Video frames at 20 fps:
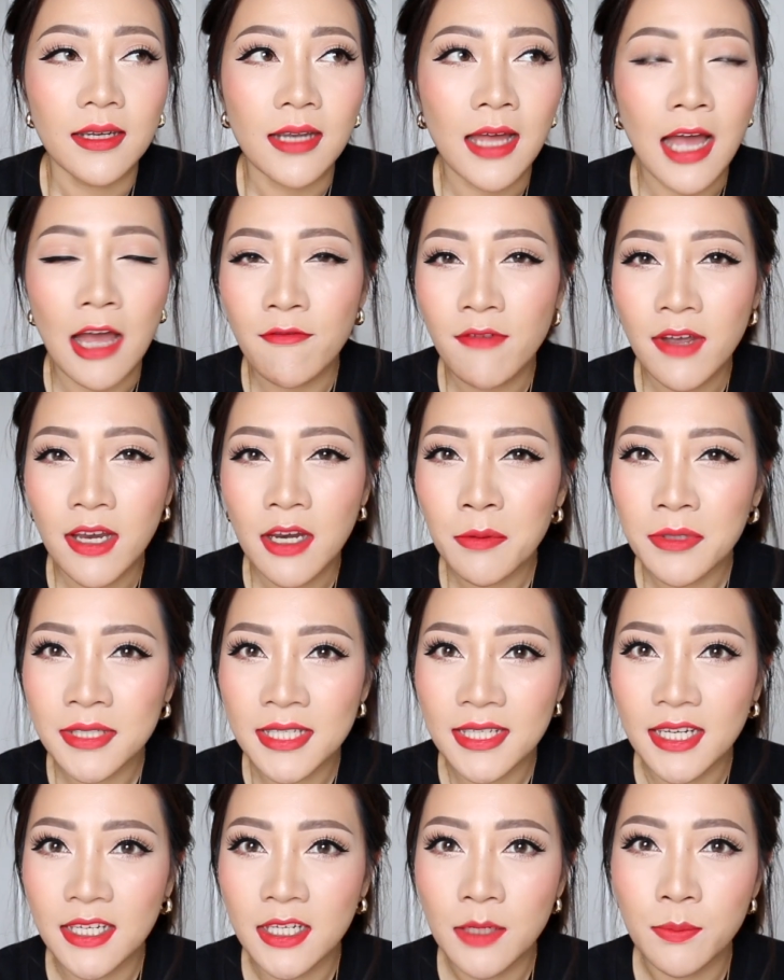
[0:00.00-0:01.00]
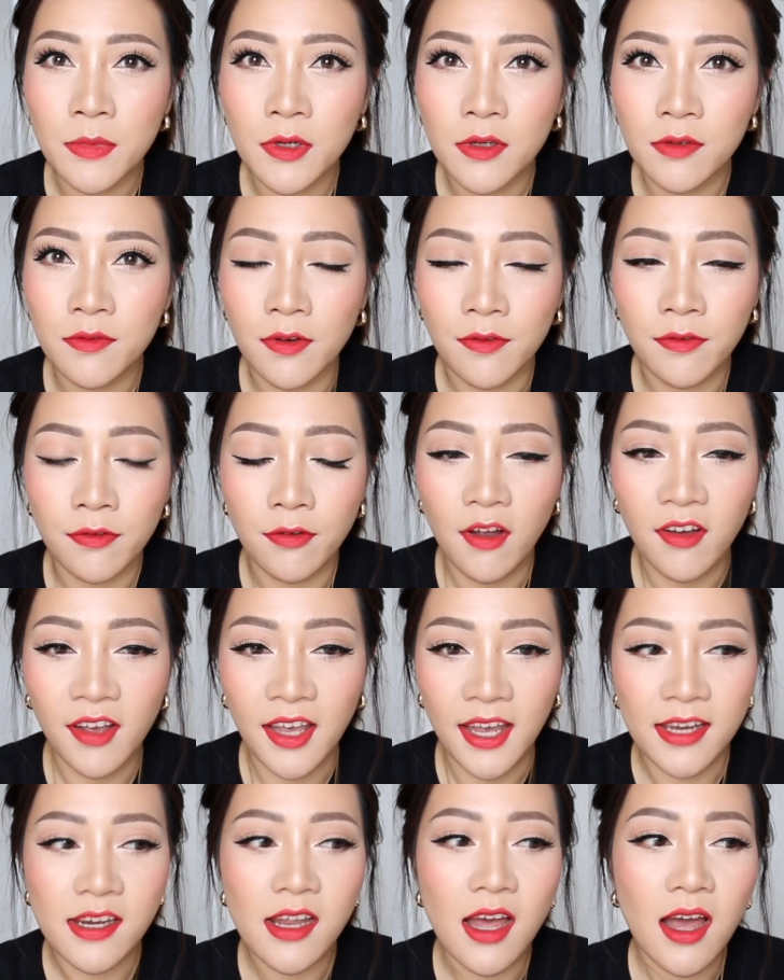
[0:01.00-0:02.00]
like, I really wasn't in the mood for
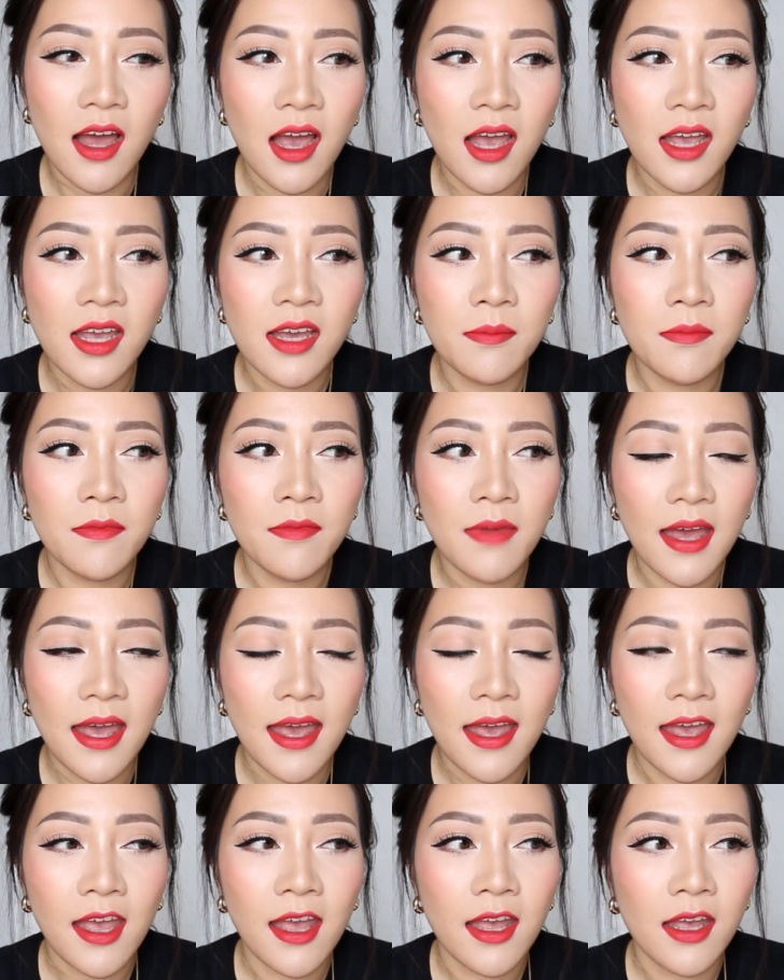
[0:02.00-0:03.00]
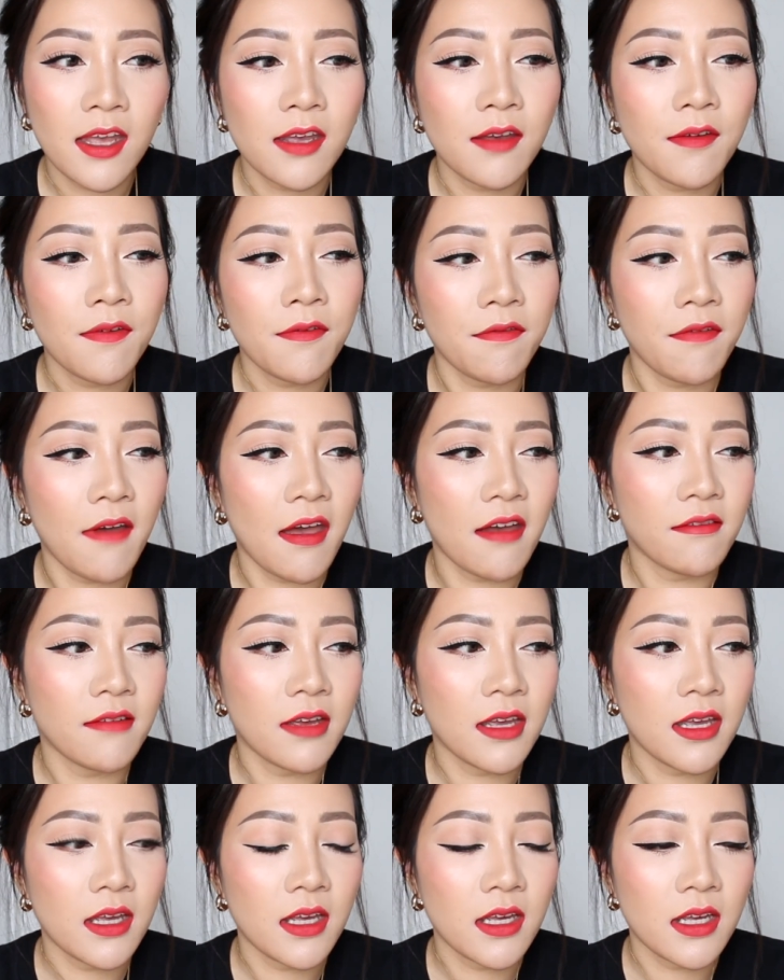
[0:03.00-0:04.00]
vlogging. I am a
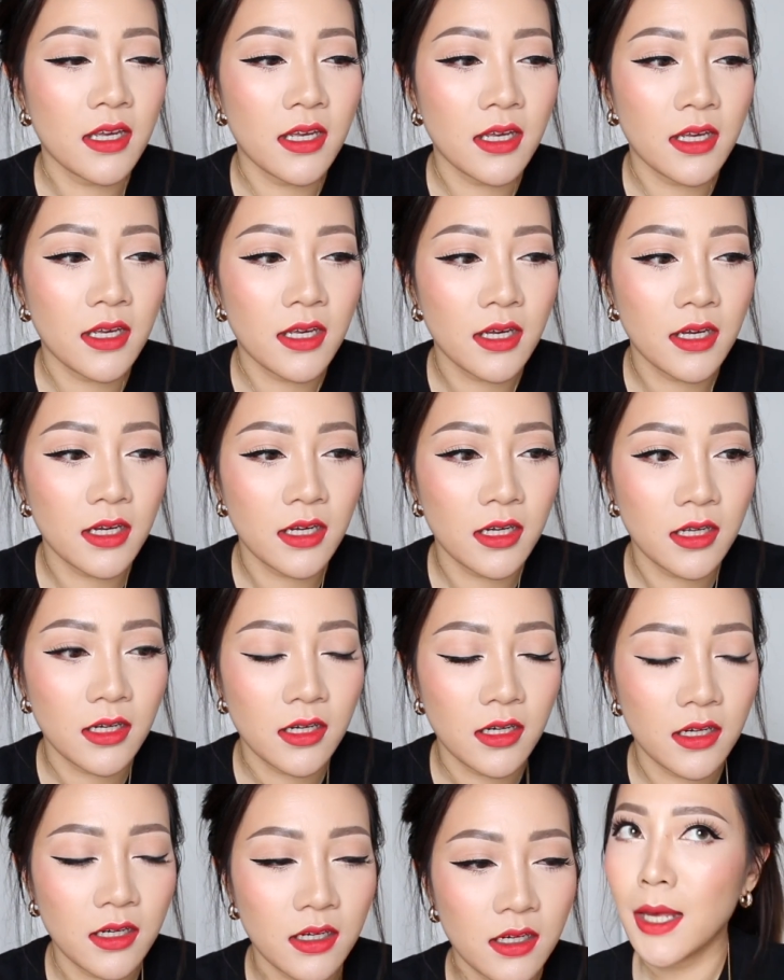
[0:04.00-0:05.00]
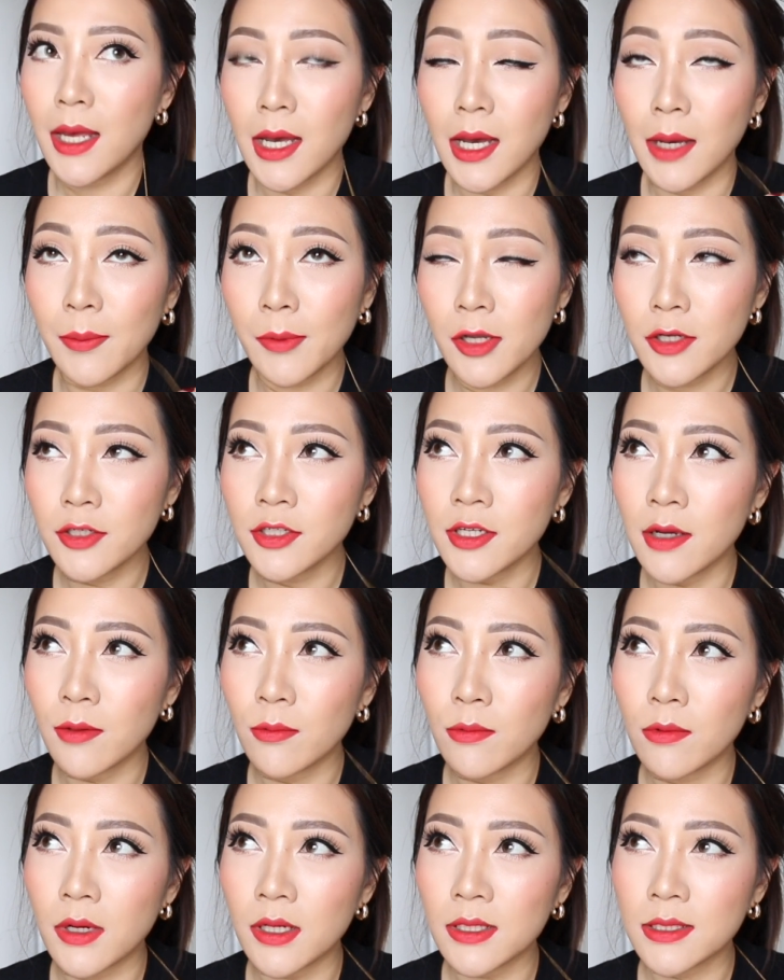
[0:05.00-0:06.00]
very I'm not
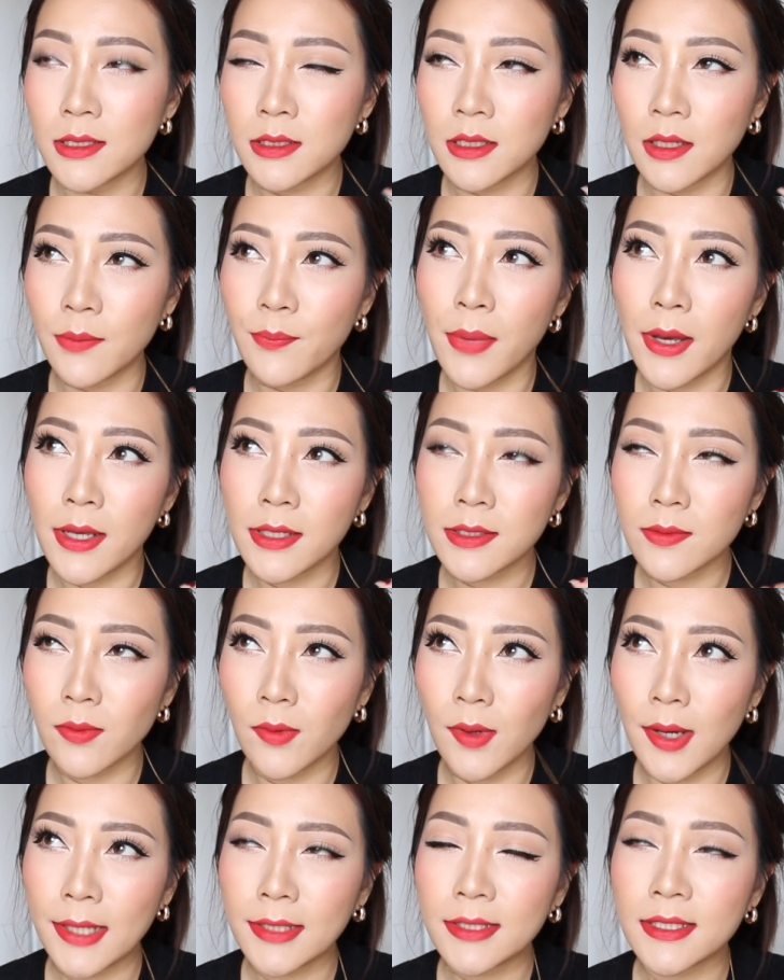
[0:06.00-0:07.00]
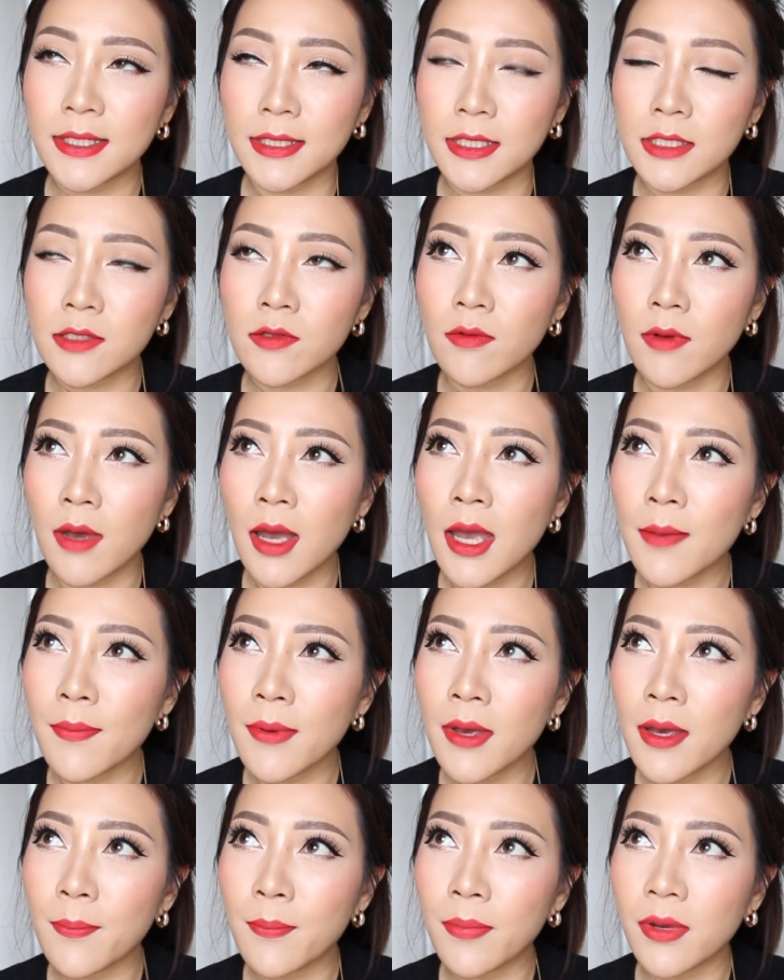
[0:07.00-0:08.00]
sure what's the best way to
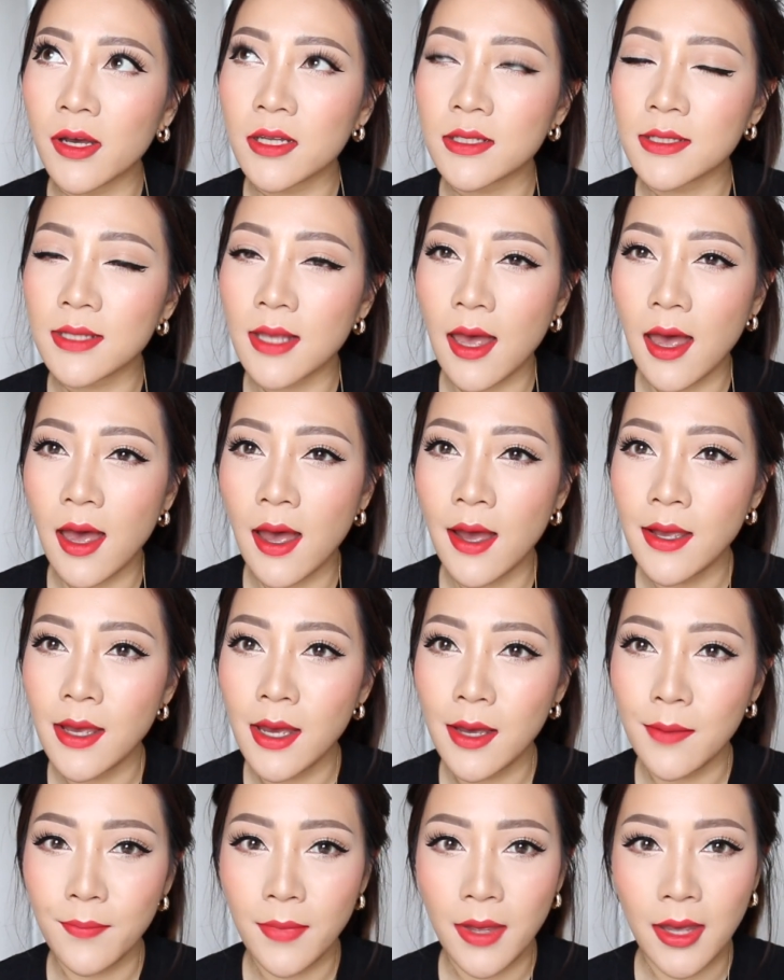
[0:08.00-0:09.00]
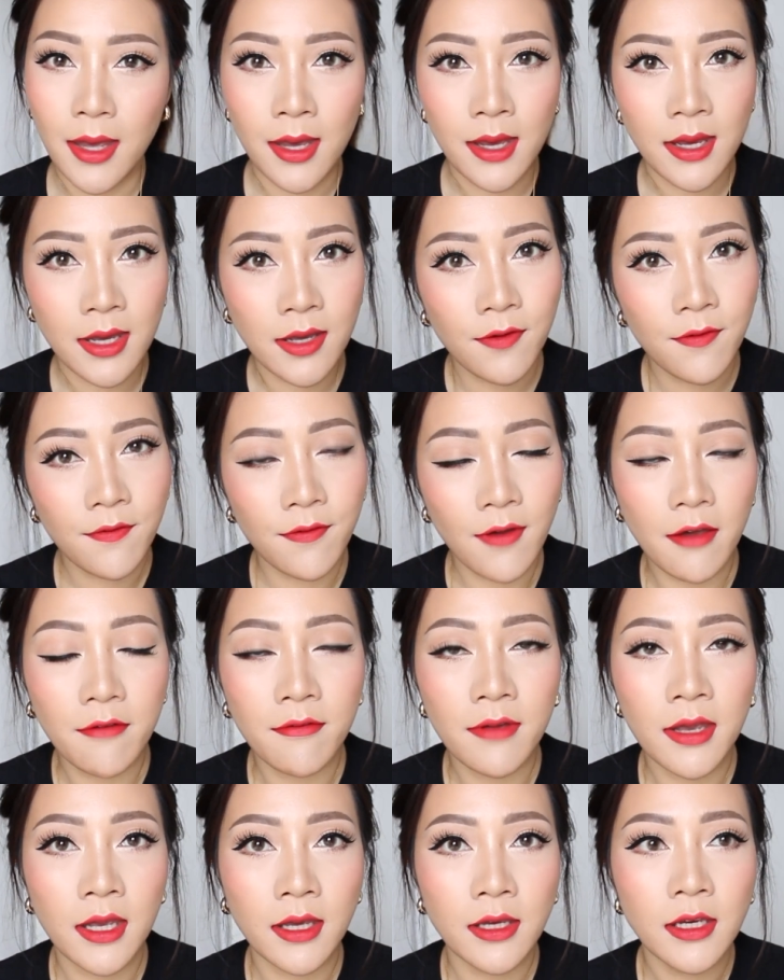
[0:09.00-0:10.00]
describe it, but I am a
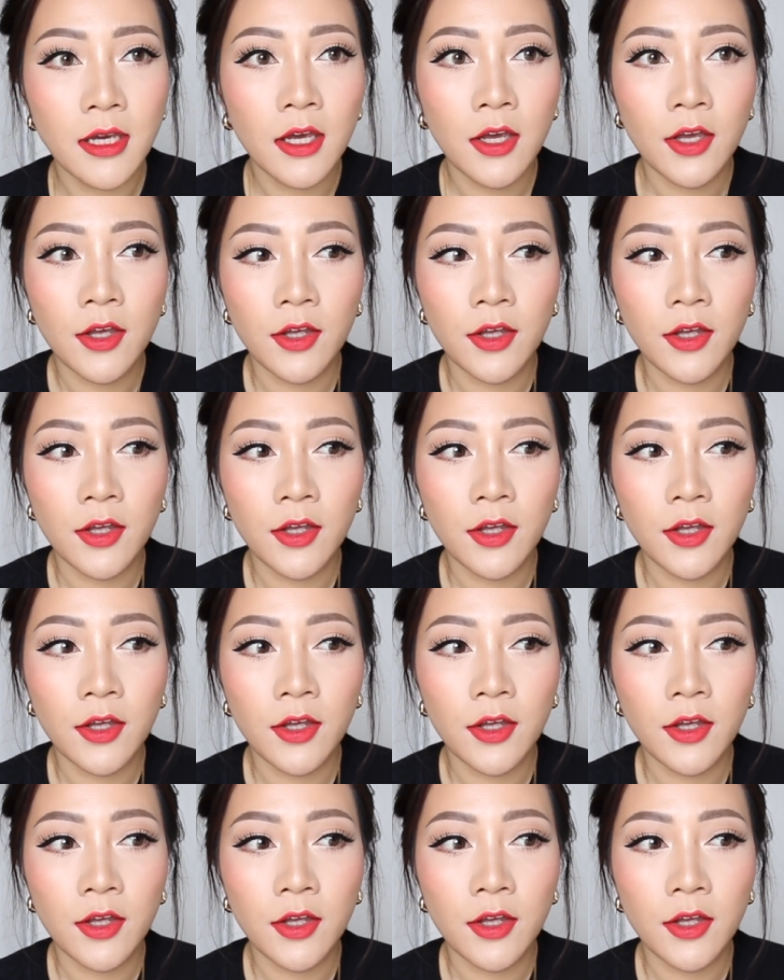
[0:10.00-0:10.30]
very